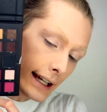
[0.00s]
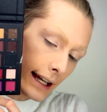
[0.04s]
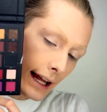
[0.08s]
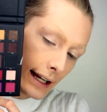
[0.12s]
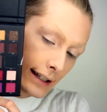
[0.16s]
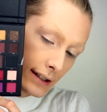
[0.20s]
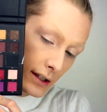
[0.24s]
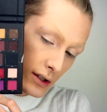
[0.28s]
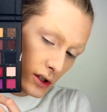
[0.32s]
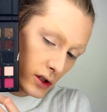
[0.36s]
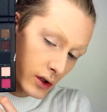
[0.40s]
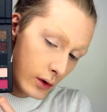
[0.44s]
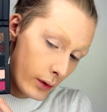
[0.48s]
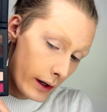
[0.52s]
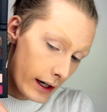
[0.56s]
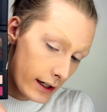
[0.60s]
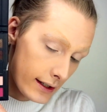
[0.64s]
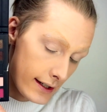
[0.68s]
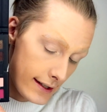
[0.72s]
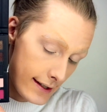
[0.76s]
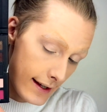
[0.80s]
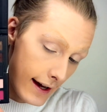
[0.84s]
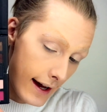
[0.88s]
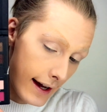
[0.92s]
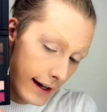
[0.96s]
like the square
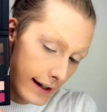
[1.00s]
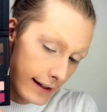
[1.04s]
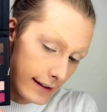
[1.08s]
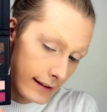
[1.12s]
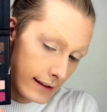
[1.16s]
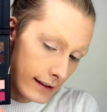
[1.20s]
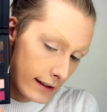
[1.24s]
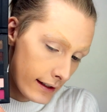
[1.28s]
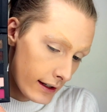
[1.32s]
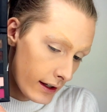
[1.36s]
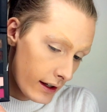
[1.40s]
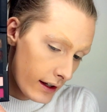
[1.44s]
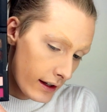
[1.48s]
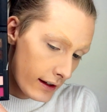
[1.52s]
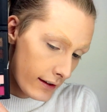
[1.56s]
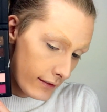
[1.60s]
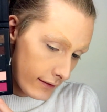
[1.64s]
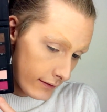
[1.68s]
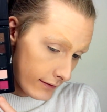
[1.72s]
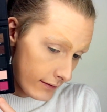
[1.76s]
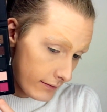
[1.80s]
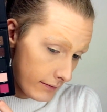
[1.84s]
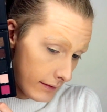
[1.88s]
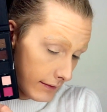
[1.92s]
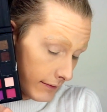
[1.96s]
design.
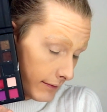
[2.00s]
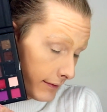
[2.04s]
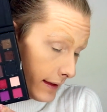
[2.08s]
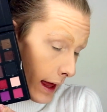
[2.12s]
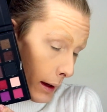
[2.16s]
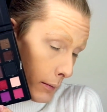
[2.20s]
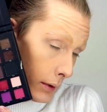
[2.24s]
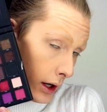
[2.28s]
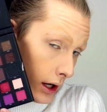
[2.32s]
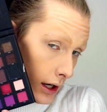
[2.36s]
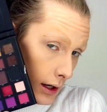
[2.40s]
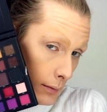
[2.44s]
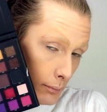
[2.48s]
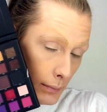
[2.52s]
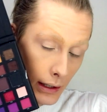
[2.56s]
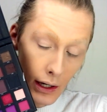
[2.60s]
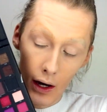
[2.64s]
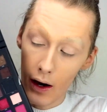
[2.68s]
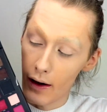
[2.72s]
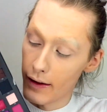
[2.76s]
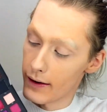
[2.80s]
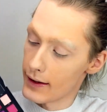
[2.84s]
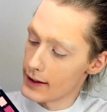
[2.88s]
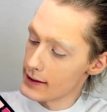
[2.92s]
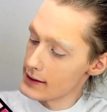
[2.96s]
I'm gonna be
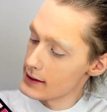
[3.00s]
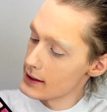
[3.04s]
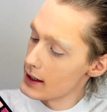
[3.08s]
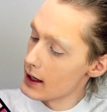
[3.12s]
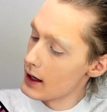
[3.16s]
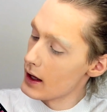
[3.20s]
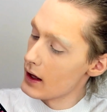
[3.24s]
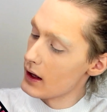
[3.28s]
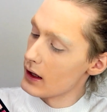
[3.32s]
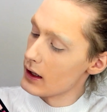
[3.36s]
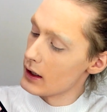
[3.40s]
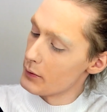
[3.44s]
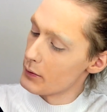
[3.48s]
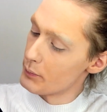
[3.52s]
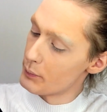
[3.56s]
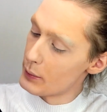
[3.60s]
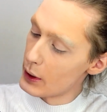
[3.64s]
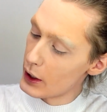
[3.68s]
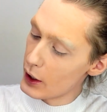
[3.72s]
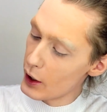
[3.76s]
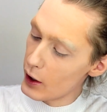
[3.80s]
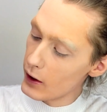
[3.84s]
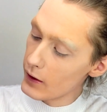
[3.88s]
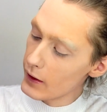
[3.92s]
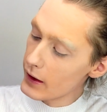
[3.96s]
honest.
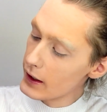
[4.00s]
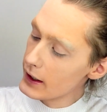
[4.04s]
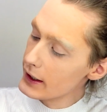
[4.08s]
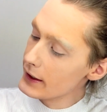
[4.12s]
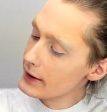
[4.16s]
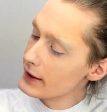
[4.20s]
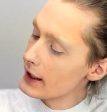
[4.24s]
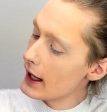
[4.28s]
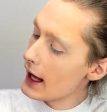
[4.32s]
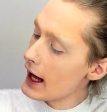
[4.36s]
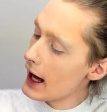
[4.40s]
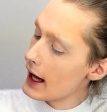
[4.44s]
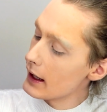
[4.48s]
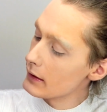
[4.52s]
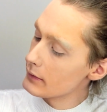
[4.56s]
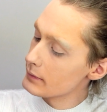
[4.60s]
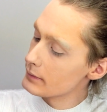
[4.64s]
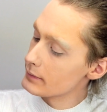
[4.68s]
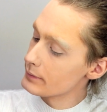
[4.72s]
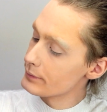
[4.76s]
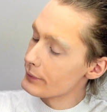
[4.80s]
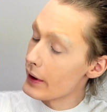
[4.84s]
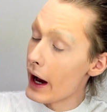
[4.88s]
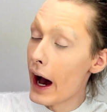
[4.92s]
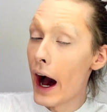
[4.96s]
But other than that,
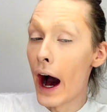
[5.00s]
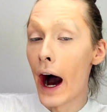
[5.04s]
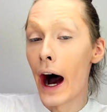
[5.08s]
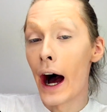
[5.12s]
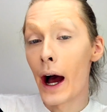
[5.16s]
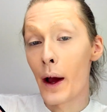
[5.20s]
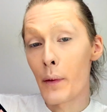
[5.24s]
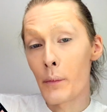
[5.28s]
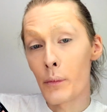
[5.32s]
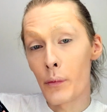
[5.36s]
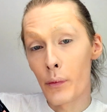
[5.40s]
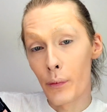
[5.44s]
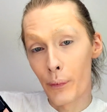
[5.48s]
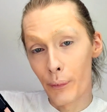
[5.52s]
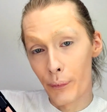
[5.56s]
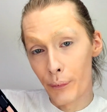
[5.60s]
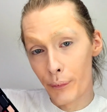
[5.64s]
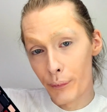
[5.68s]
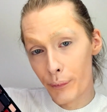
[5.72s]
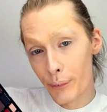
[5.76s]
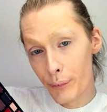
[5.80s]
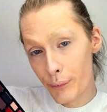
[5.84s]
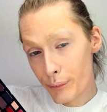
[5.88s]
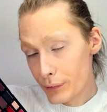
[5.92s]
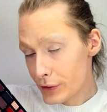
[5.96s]
I
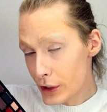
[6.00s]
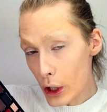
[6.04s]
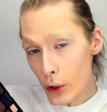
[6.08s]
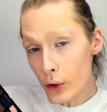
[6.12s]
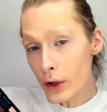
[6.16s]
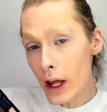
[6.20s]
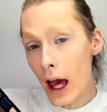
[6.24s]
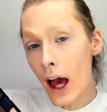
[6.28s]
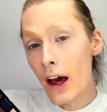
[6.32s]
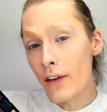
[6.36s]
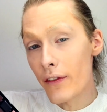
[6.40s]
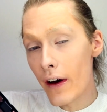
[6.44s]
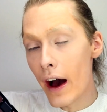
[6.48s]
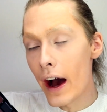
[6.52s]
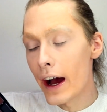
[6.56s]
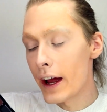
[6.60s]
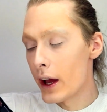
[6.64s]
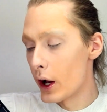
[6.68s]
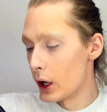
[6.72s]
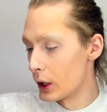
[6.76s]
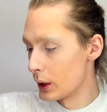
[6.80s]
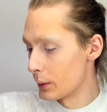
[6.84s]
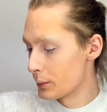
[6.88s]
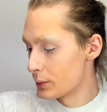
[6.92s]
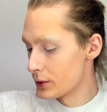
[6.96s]
don't have high
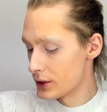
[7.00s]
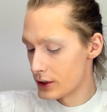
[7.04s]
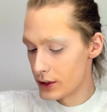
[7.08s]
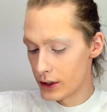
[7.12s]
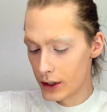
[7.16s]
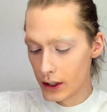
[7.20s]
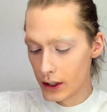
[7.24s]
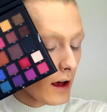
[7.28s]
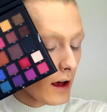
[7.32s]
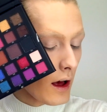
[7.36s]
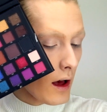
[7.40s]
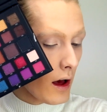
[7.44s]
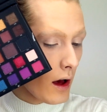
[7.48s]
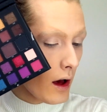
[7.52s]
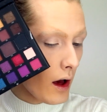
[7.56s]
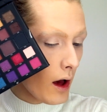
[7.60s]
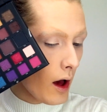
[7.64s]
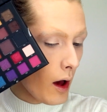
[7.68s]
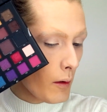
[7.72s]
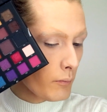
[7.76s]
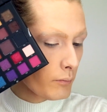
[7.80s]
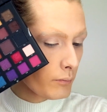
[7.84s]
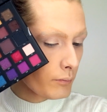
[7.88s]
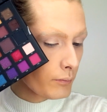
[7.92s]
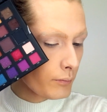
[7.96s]
hopes.
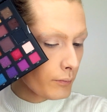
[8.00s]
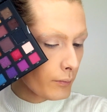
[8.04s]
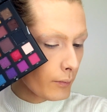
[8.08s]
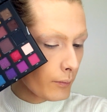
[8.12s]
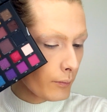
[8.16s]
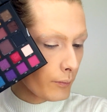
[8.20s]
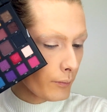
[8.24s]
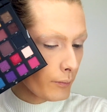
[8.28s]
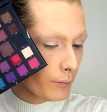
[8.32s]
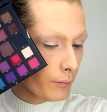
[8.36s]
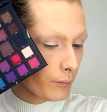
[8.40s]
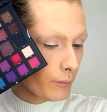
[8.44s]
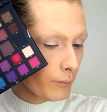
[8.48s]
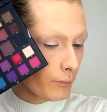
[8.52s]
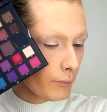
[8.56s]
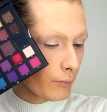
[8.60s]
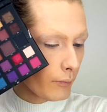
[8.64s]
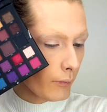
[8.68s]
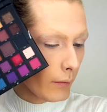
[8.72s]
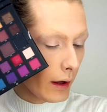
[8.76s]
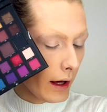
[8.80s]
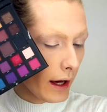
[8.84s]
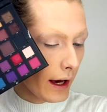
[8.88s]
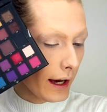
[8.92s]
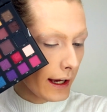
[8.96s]
I
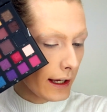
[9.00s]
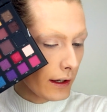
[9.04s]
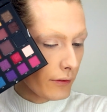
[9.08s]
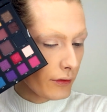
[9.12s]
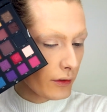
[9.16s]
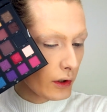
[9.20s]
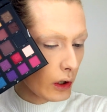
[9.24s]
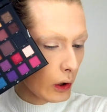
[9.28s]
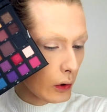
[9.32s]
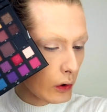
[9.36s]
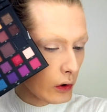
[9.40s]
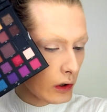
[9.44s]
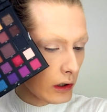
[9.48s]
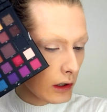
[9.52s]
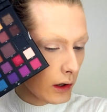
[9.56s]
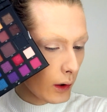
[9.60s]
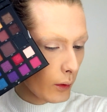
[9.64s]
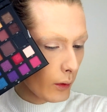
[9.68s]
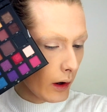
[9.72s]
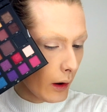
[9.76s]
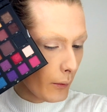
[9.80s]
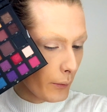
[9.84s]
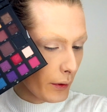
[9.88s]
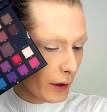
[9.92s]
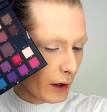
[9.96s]
have no clue
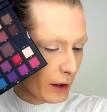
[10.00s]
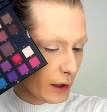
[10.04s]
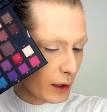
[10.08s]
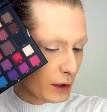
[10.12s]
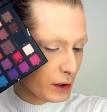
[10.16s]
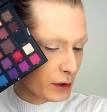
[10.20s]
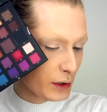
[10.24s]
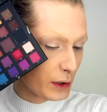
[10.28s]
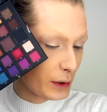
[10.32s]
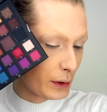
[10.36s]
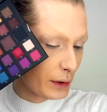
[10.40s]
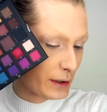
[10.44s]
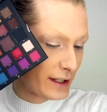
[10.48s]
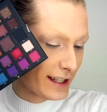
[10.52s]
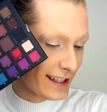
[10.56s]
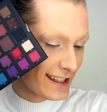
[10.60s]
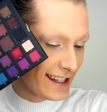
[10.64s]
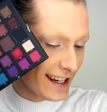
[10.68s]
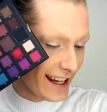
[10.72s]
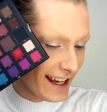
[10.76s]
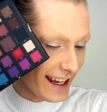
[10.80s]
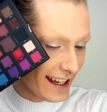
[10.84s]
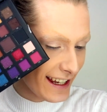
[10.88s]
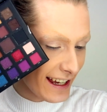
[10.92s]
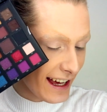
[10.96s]
what we're gonna do
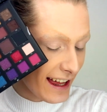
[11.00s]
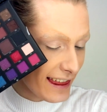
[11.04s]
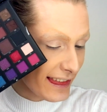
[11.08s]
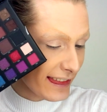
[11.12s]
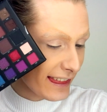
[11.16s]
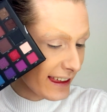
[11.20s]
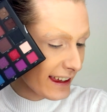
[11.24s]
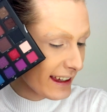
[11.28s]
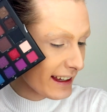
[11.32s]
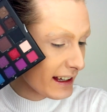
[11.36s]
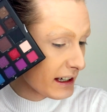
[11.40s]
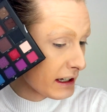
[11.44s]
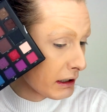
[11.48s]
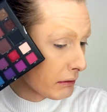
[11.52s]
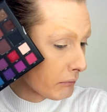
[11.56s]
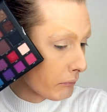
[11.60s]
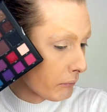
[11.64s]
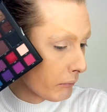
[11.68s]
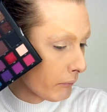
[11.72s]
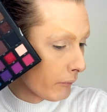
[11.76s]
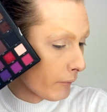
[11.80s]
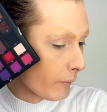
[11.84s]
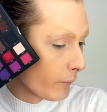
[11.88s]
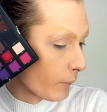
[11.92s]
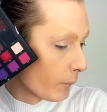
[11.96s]
today. I think
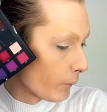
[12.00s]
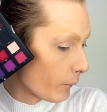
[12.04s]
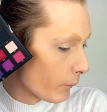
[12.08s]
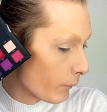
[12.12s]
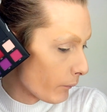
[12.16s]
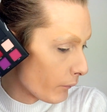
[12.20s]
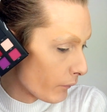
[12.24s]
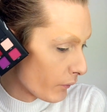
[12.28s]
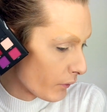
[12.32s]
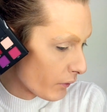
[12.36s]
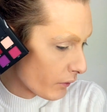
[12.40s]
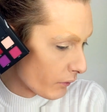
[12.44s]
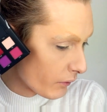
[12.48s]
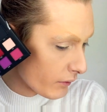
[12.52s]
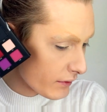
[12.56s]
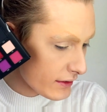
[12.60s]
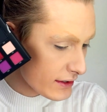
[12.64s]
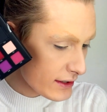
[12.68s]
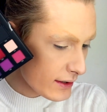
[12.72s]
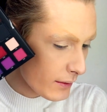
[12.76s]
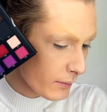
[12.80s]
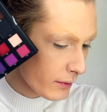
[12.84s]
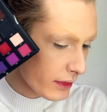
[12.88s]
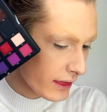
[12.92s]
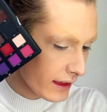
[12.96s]

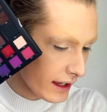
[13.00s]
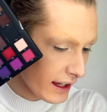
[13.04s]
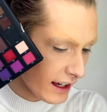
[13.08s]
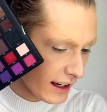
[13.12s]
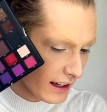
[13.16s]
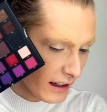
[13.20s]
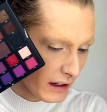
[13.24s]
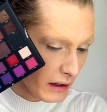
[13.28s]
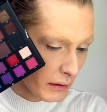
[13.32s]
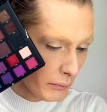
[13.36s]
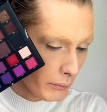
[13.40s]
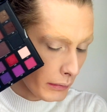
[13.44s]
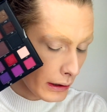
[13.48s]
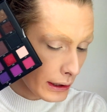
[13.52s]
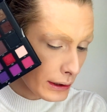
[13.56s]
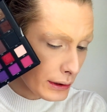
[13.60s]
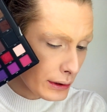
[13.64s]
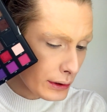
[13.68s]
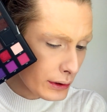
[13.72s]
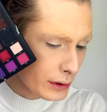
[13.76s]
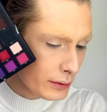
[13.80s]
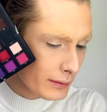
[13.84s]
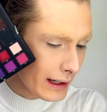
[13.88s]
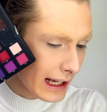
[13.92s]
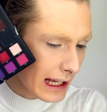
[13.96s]
something
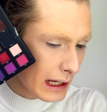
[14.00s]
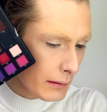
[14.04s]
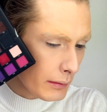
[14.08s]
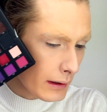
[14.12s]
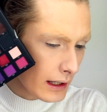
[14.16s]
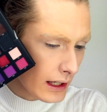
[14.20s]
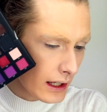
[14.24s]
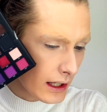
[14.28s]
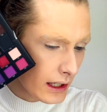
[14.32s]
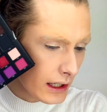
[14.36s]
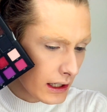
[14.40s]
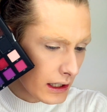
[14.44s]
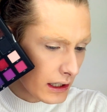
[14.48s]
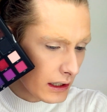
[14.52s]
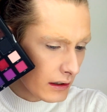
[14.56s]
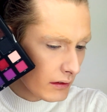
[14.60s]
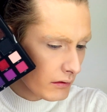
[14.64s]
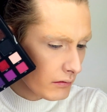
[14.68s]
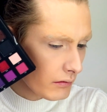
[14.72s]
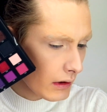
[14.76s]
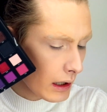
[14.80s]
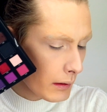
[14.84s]
blue, maybe.